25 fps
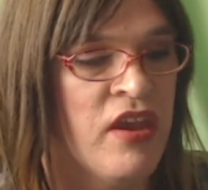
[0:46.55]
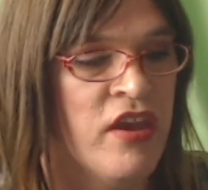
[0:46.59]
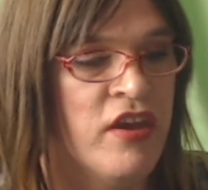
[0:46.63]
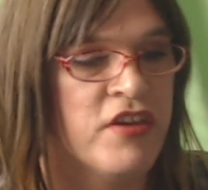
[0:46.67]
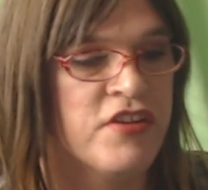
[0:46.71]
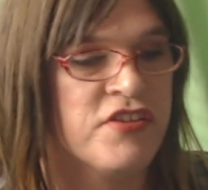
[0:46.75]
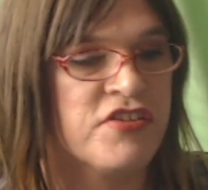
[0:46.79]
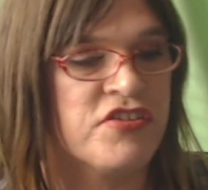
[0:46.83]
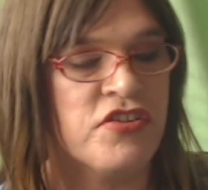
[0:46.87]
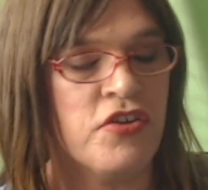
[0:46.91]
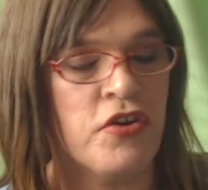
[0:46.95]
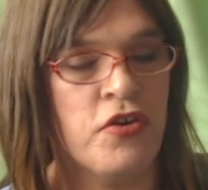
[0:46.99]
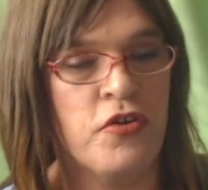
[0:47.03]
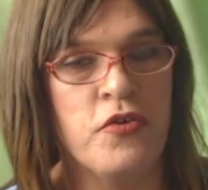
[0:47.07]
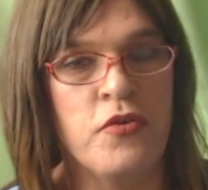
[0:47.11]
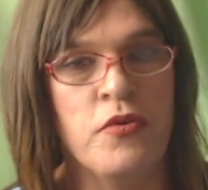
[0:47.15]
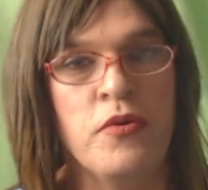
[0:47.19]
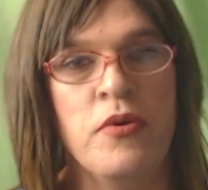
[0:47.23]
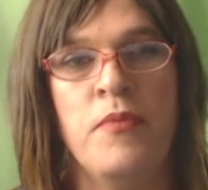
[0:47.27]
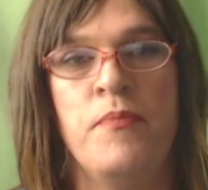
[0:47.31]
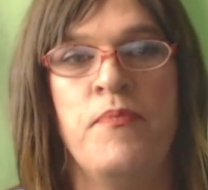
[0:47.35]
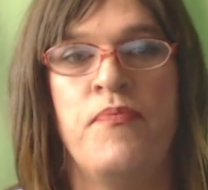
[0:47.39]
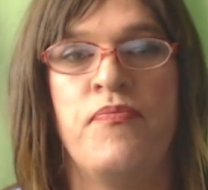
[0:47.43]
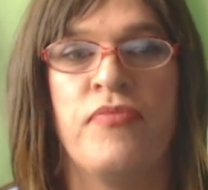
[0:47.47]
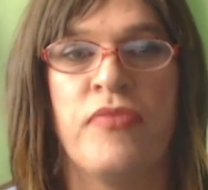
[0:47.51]
So,
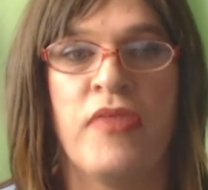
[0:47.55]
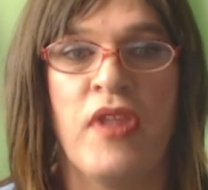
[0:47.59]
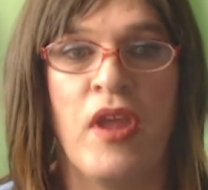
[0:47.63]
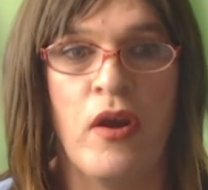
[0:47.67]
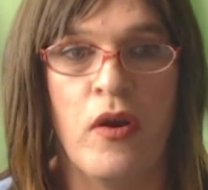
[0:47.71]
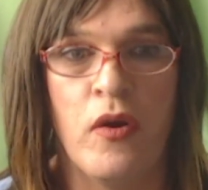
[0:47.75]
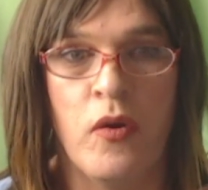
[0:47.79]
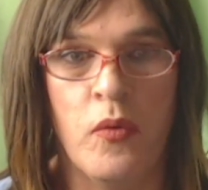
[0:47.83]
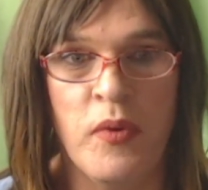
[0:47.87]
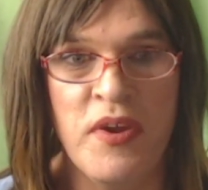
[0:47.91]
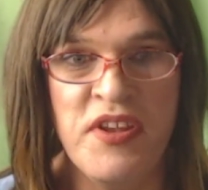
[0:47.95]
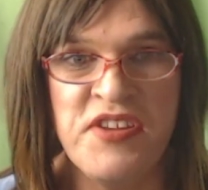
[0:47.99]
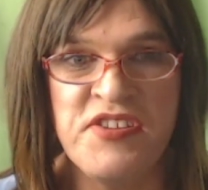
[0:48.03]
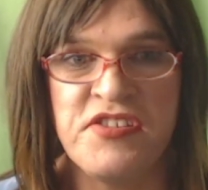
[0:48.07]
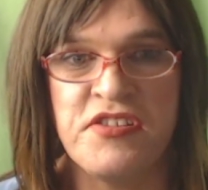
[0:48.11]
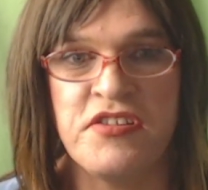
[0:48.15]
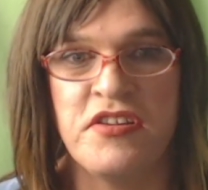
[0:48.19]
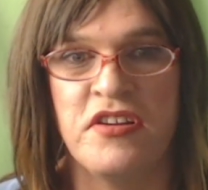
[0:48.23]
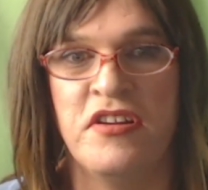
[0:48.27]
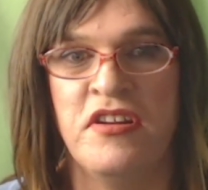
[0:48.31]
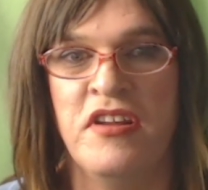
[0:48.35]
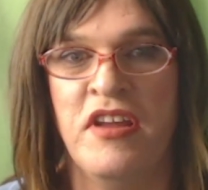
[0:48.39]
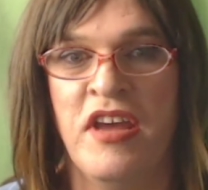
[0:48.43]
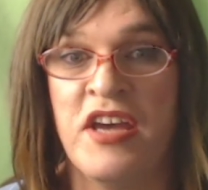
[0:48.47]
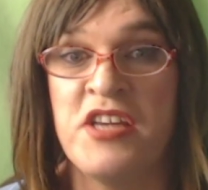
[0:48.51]

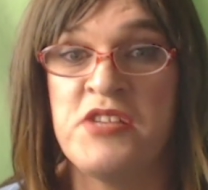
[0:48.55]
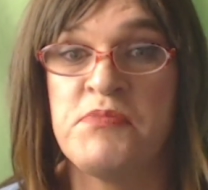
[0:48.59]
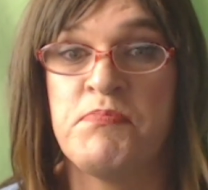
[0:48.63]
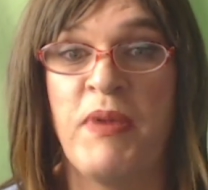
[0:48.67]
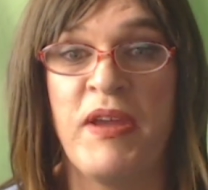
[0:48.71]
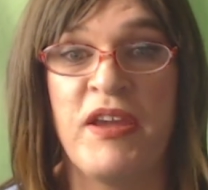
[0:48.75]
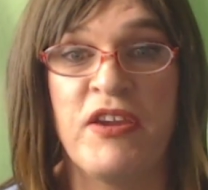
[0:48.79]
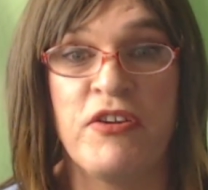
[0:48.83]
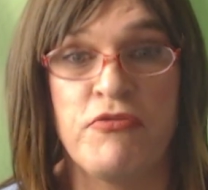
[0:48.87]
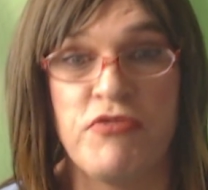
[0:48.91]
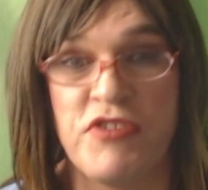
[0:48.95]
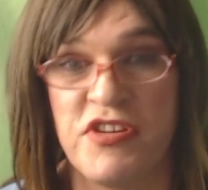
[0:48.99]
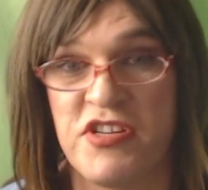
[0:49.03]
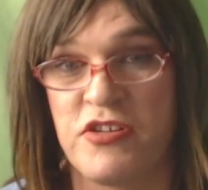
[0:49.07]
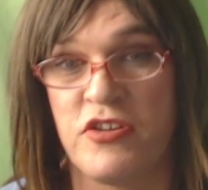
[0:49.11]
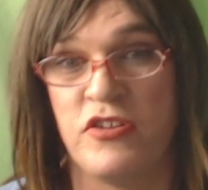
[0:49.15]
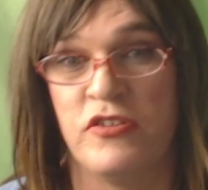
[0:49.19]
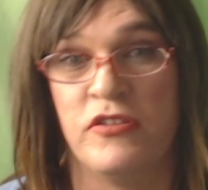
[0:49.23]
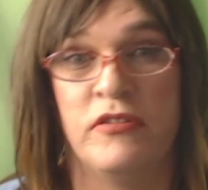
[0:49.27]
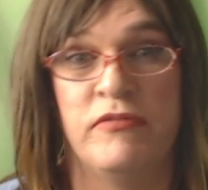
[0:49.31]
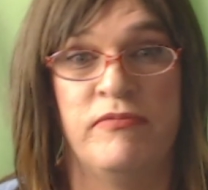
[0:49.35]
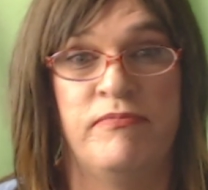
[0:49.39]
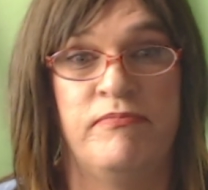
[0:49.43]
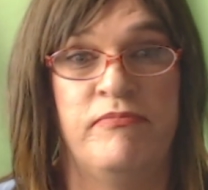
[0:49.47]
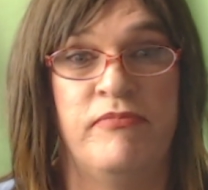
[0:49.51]
Winston has been
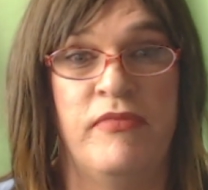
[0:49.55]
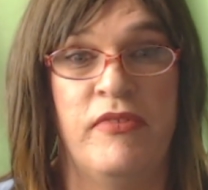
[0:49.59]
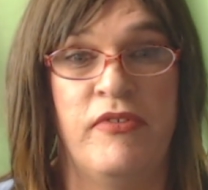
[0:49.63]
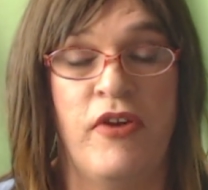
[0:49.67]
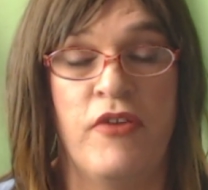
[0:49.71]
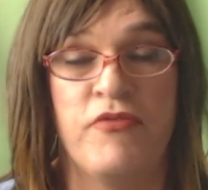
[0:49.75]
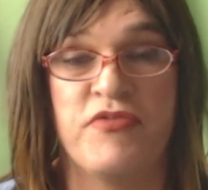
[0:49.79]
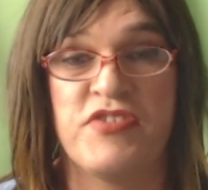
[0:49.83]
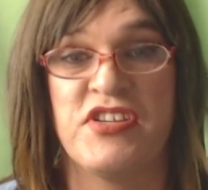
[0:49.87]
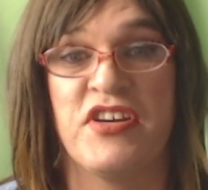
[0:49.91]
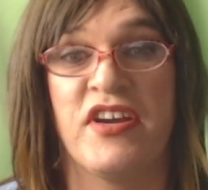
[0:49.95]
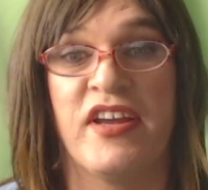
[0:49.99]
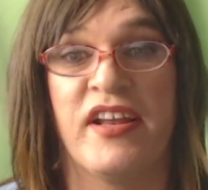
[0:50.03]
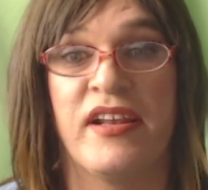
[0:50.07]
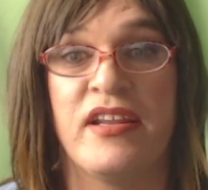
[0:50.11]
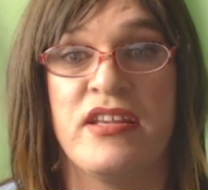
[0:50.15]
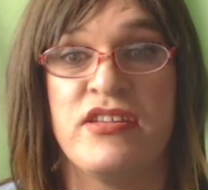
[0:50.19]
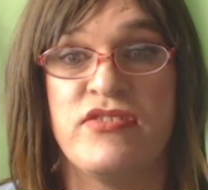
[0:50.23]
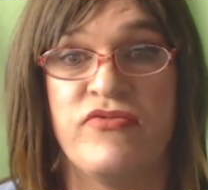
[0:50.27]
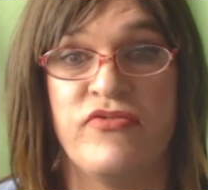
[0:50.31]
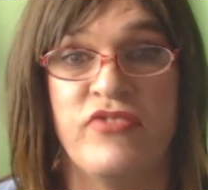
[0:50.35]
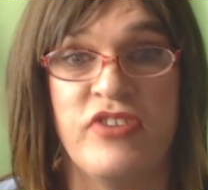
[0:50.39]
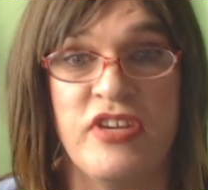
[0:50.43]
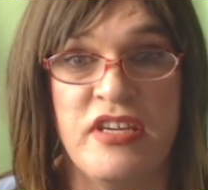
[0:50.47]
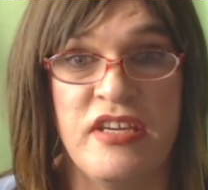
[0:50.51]
critical of cyclists
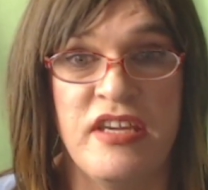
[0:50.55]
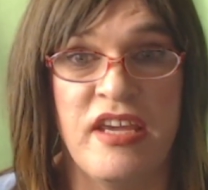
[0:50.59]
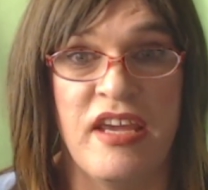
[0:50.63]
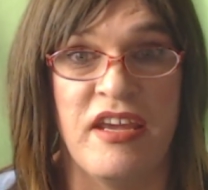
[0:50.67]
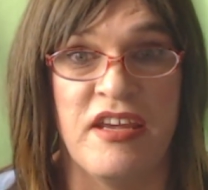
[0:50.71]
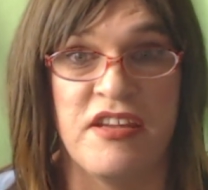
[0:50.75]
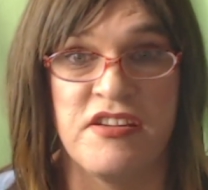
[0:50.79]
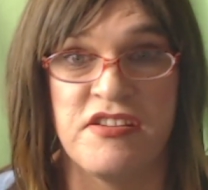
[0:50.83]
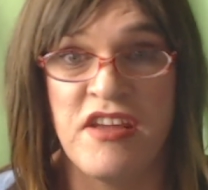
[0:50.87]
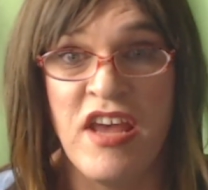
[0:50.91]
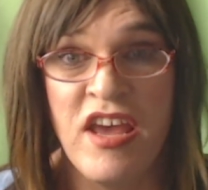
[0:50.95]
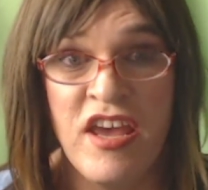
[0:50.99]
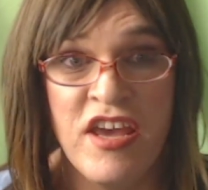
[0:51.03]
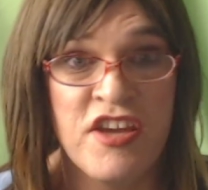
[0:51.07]
for years,